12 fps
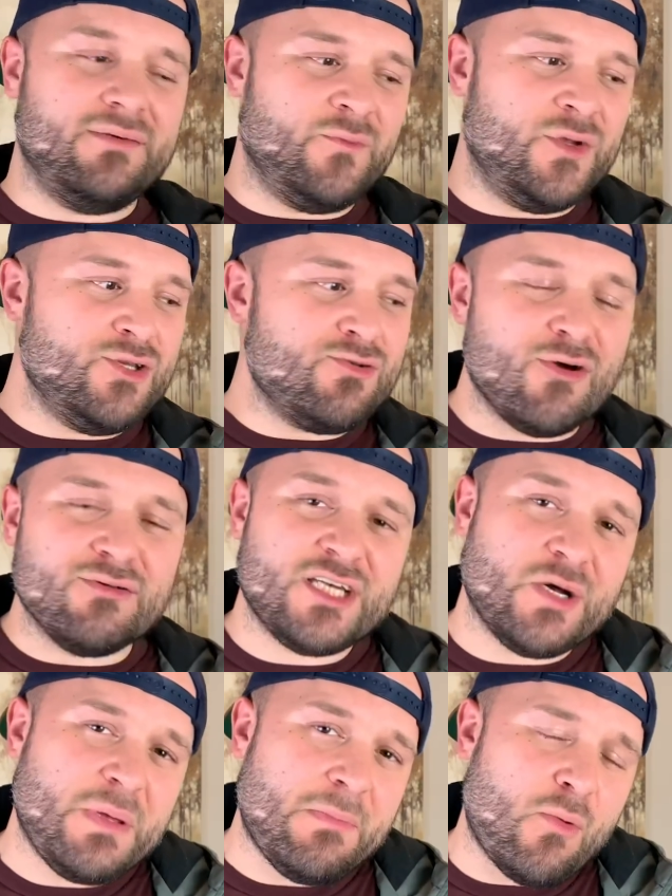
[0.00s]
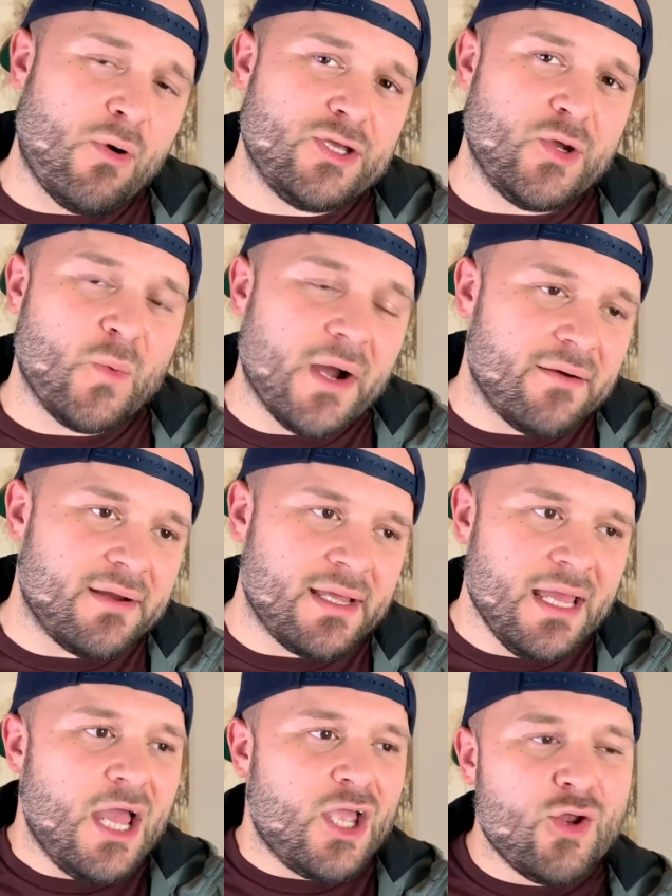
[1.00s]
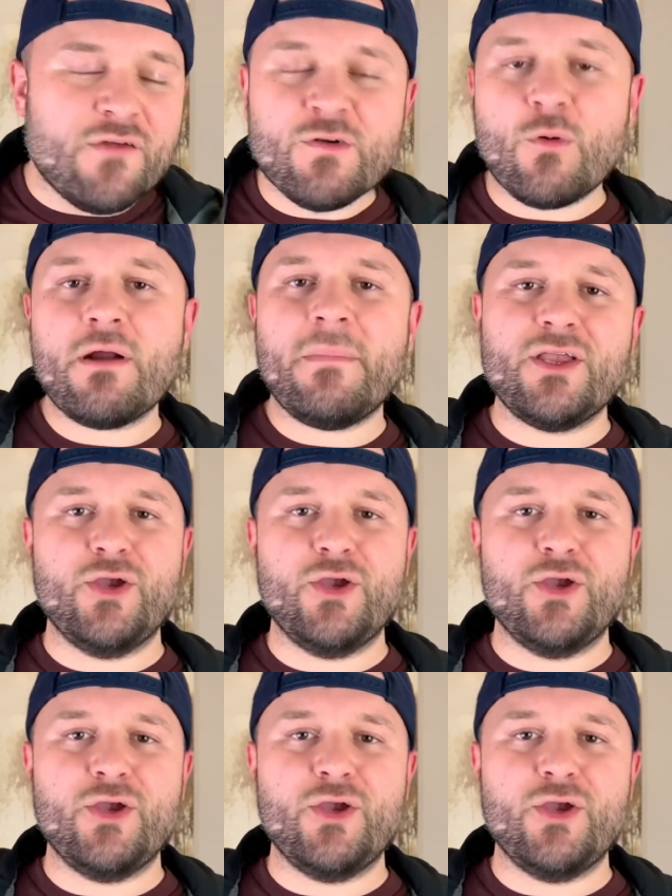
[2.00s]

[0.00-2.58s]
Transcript: And when you go tell people what you're wearing, you don't have to worry about your